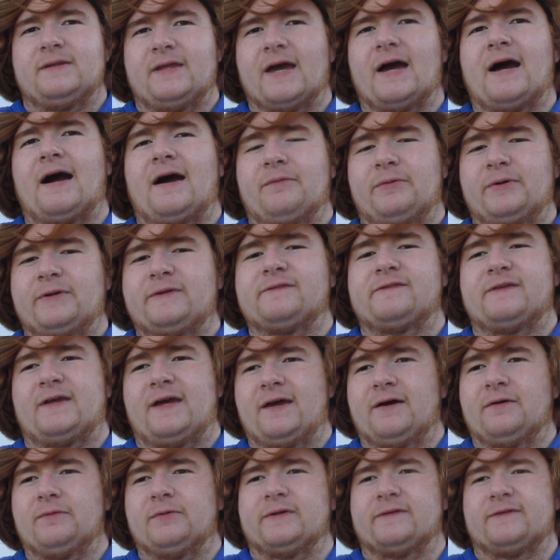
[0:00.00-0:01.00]
Yeah, I would
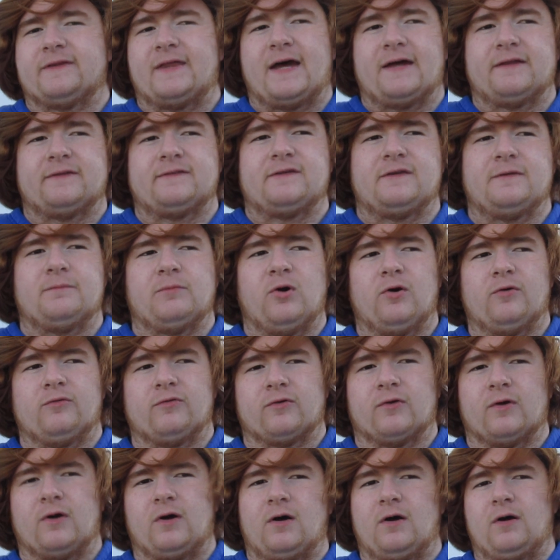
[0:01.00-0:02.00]
say it was that team
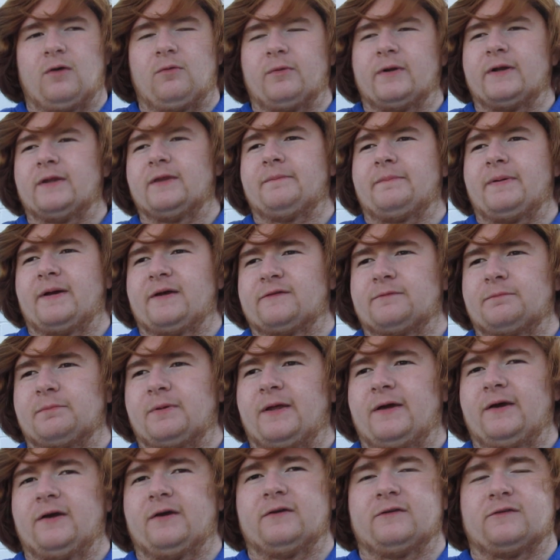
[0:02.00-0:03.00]
overall. One of the best
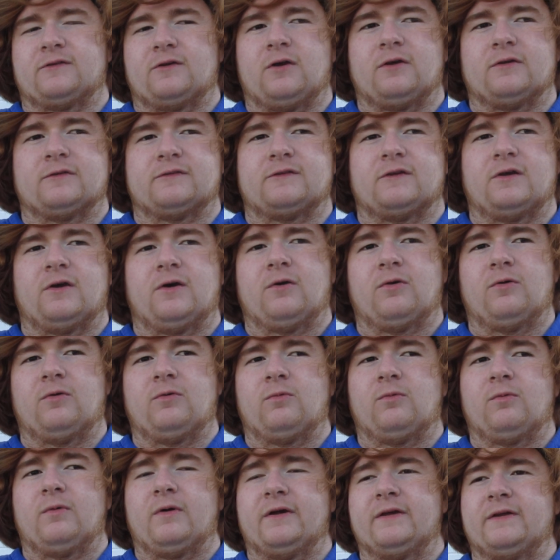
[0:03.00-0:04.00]
players also
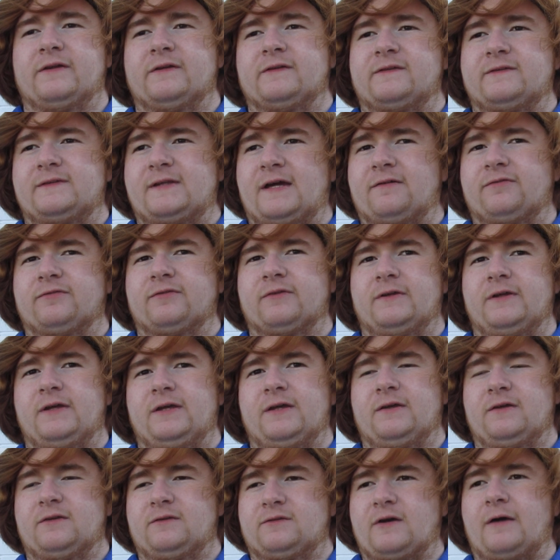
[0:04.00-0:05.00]
was
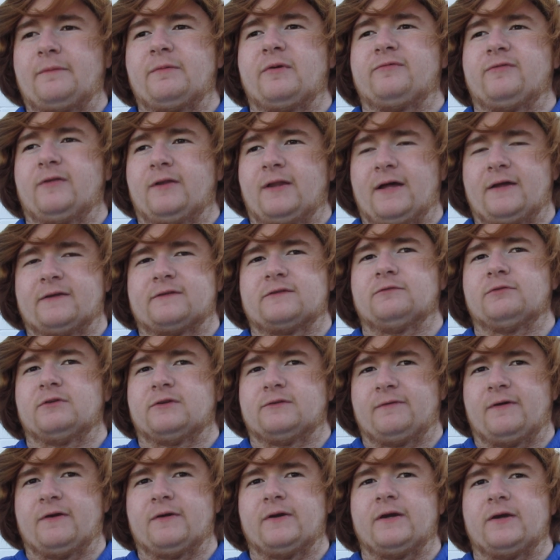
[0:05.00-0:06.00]
definitely Tommy Falasco,
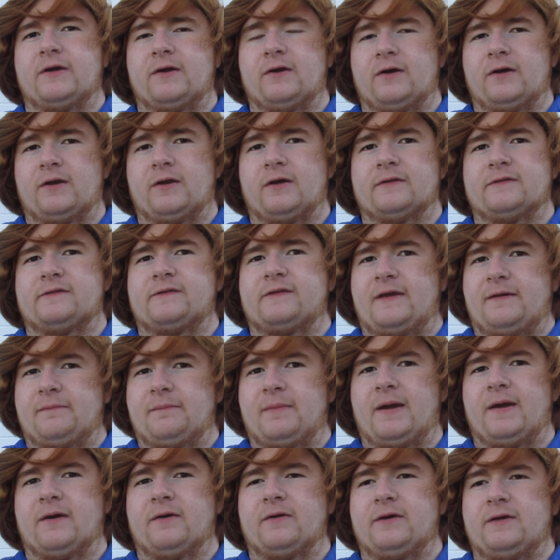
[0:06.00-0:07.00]
was very good on St.
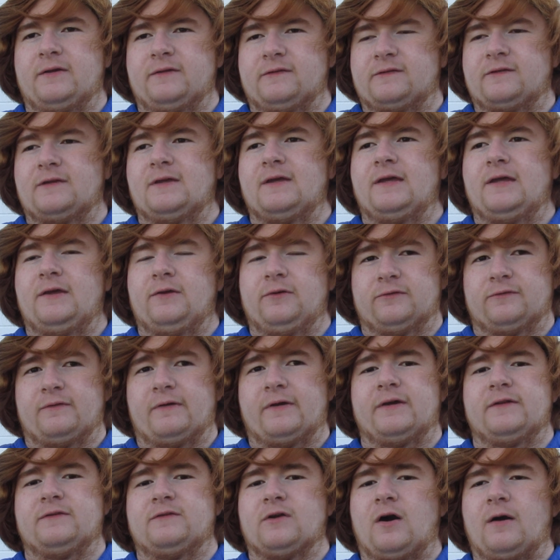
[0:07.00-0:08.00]
Mary's. He was
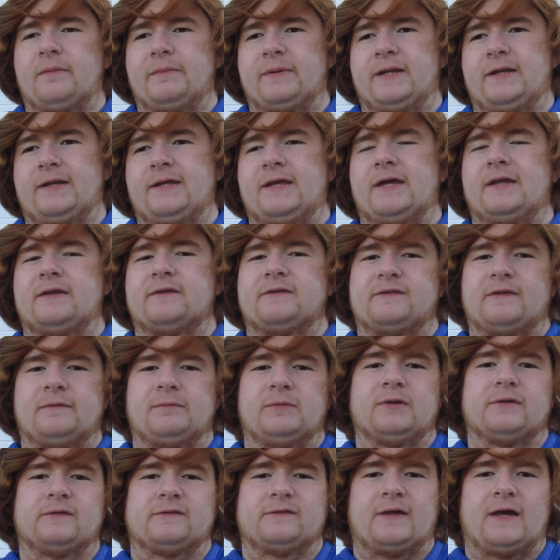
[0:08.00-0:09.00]
very dominant. He had a
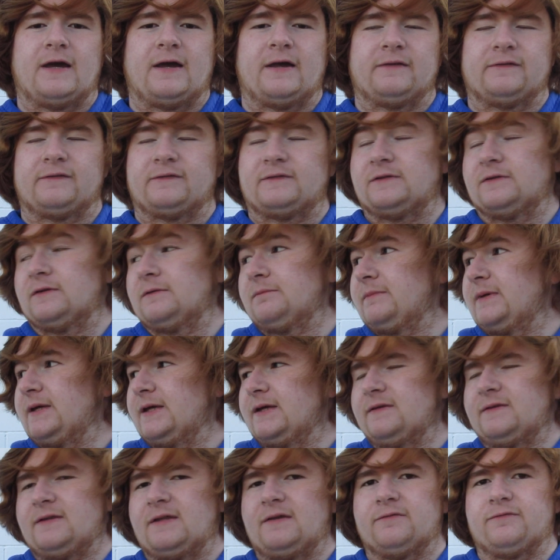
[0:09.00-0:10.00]
similar size to
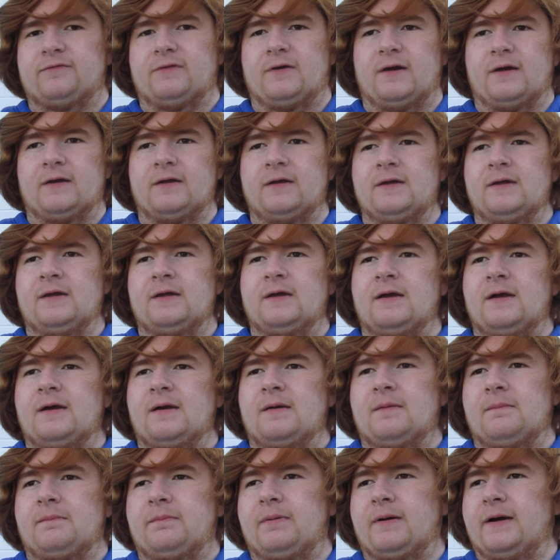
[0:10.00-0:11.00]
me and Difa,
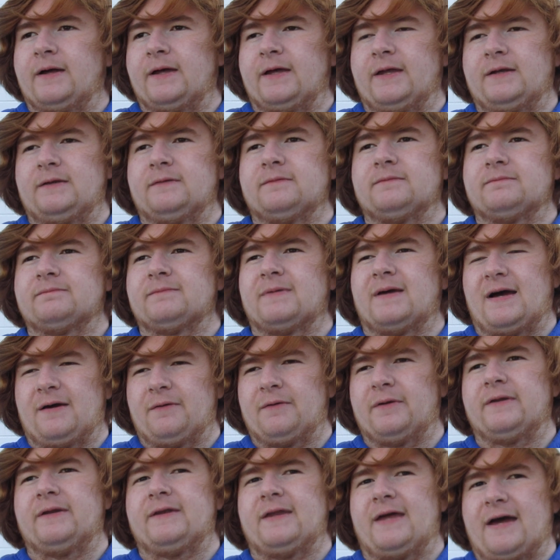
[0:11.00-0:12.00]
but
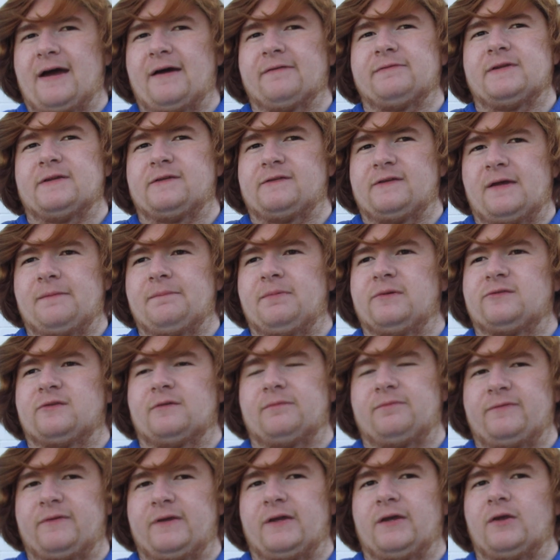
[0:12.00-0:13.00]
I would have to say
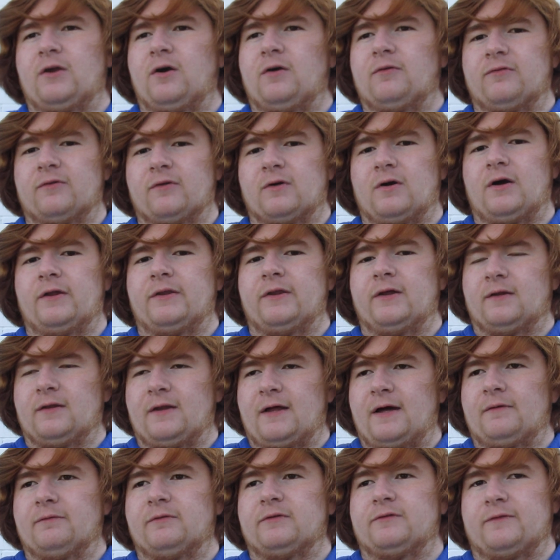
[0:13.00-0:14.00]
Bishop Feehan overall, their
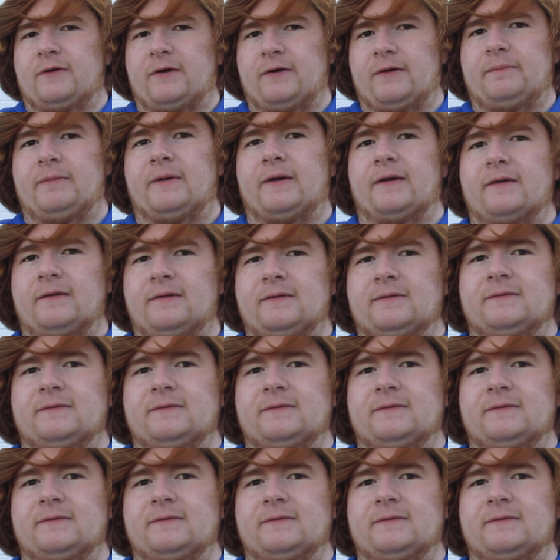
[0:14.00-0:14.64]
line was very big.